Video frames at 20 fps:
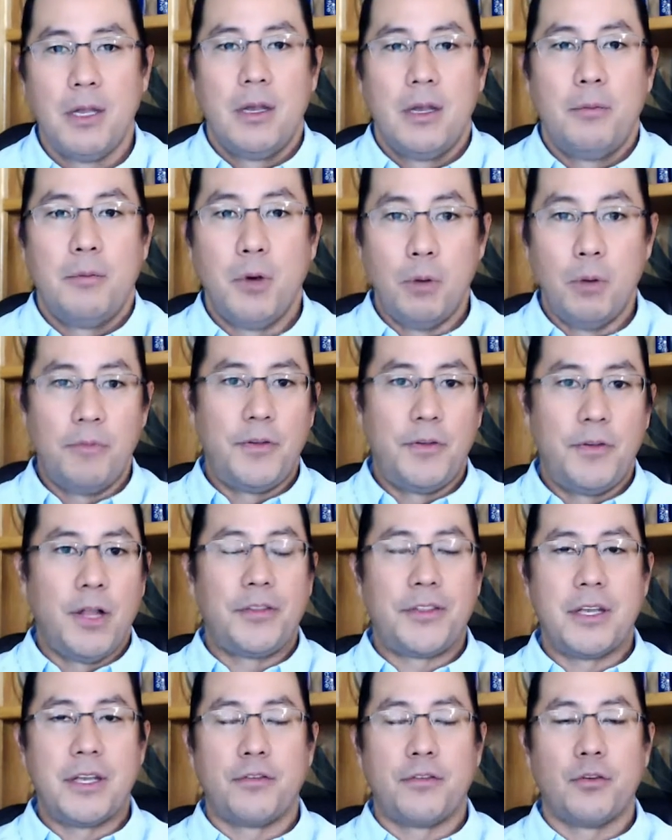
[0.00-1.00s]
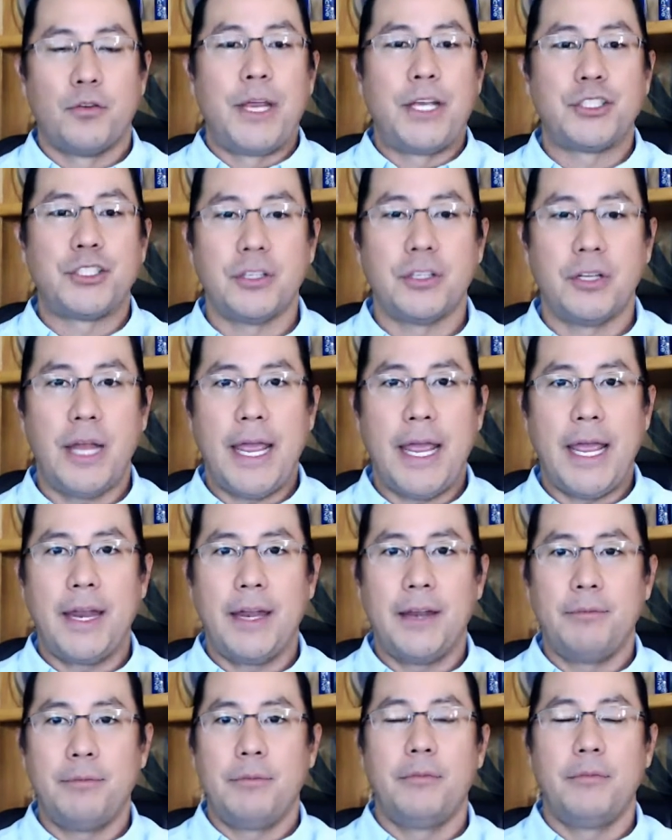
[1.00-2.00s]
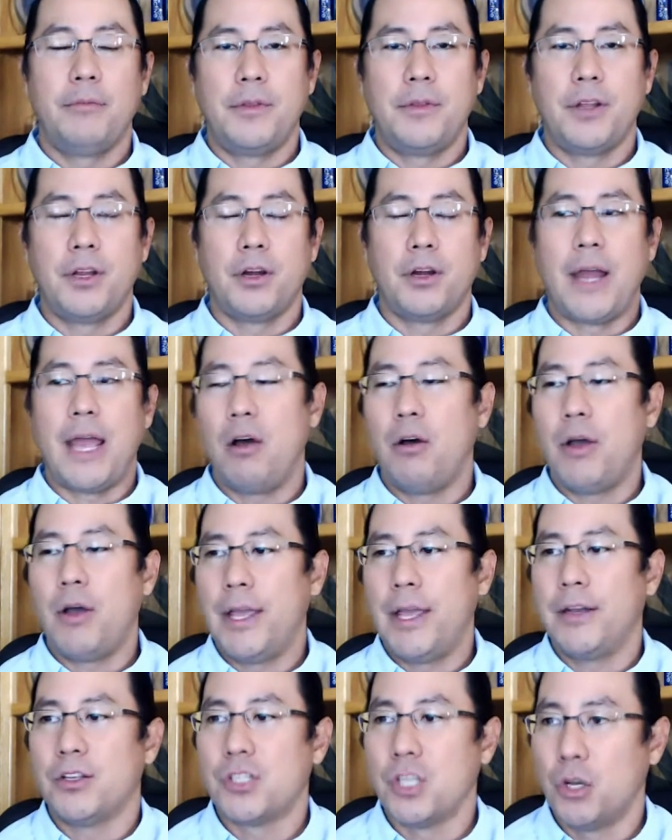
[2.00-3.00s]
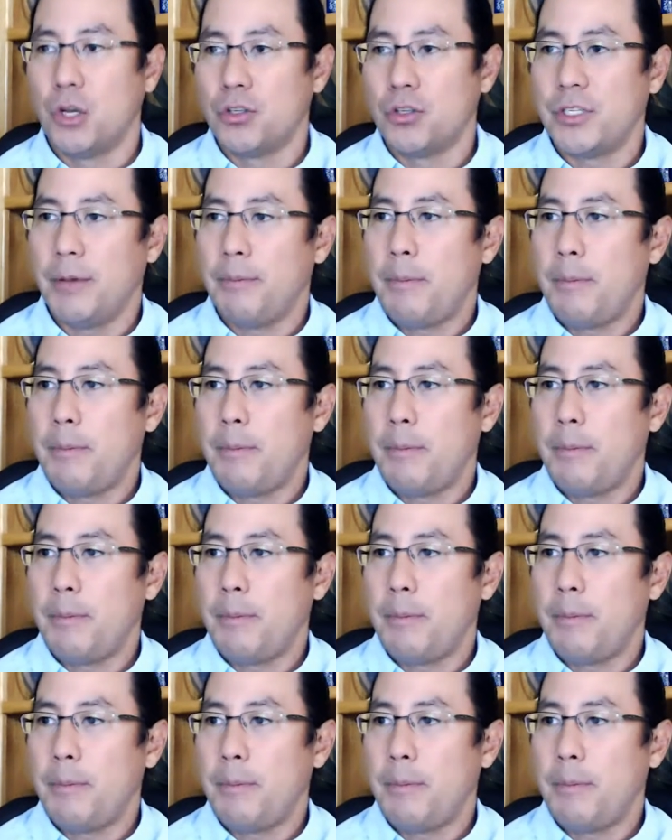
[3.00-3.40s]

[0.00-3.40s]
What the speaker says: boom, fill out the information, and they're now an associate.